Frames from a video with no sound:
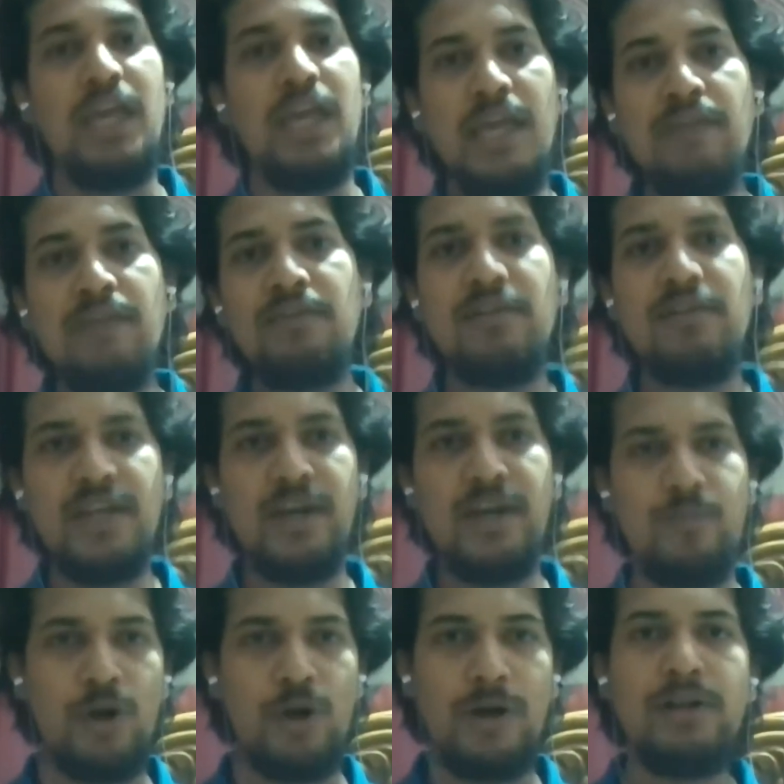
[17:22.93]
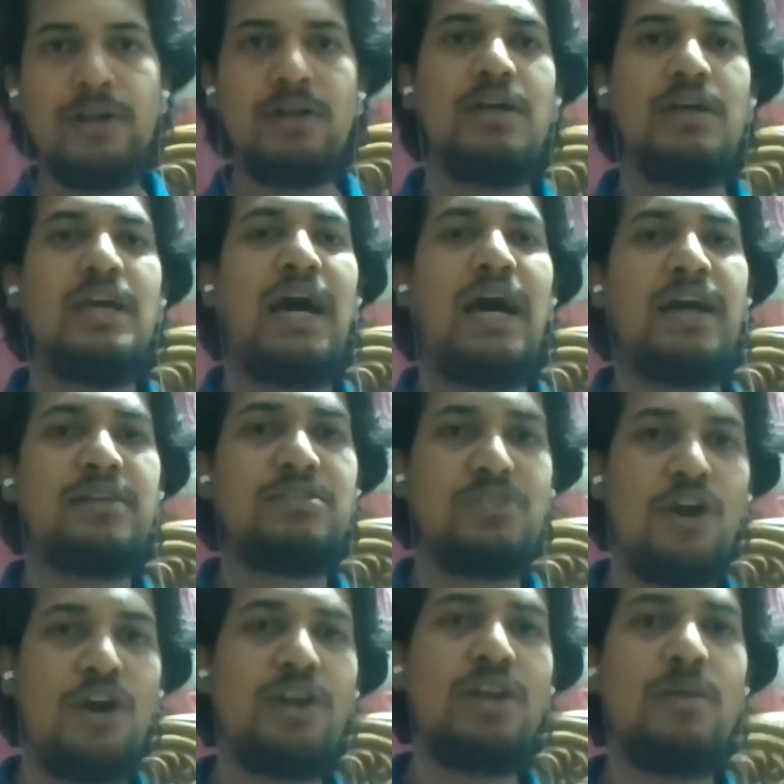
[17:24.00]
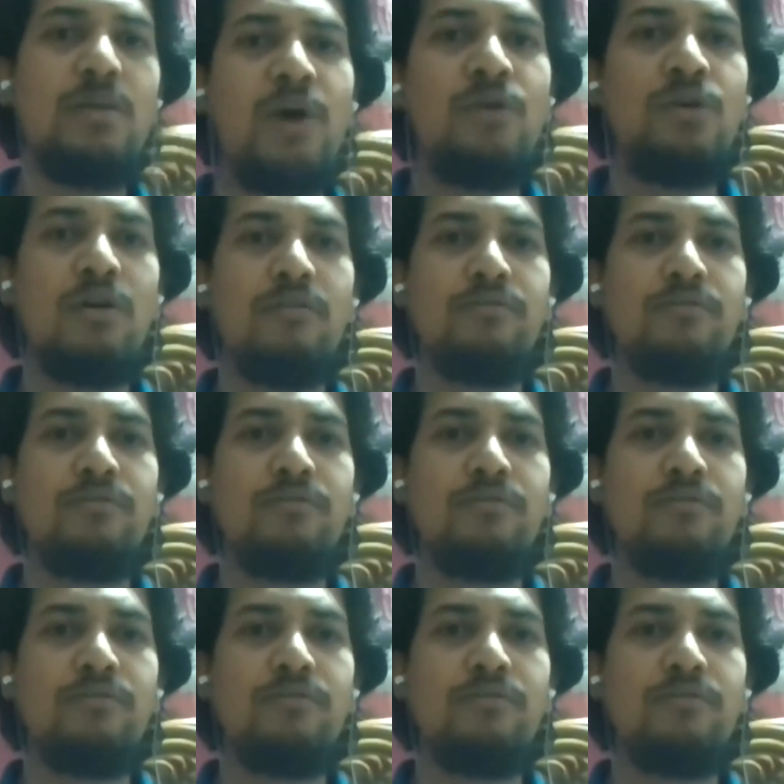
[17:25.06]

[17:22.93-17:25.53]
even if that product had certain amount of